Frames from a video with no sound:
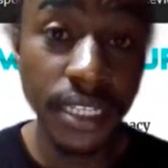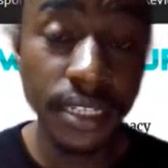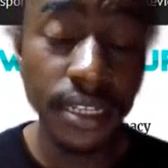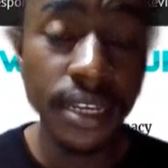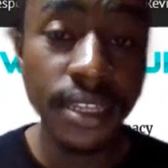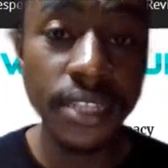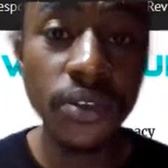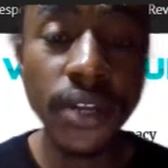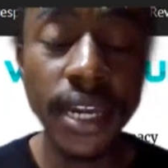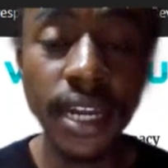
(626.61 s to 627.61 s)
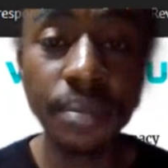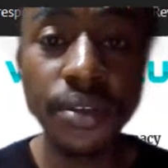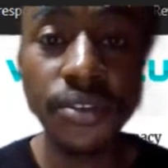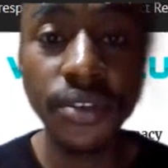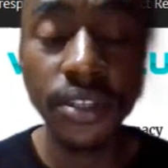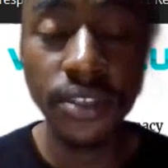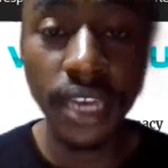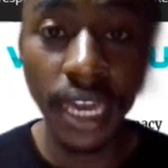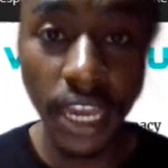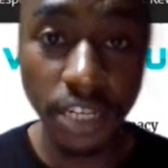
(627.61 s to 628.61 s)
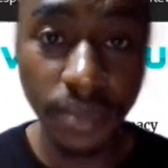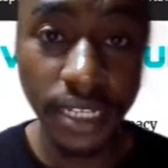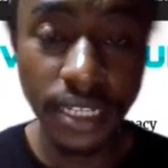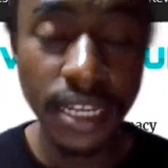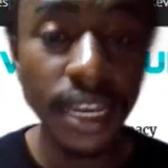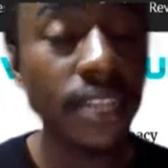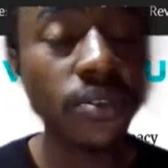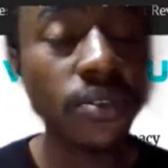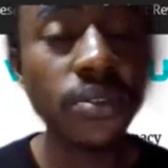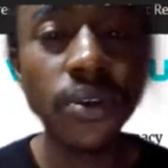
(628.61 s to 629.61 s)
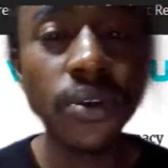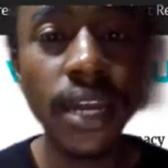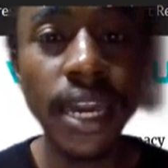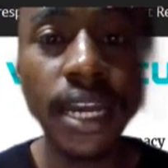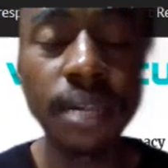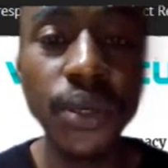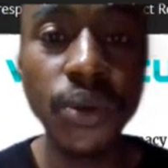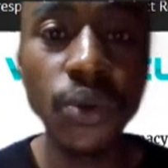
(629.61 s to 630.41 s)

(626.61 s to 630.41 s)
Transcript: that's going to help increase your engagement, and that's also going to help you,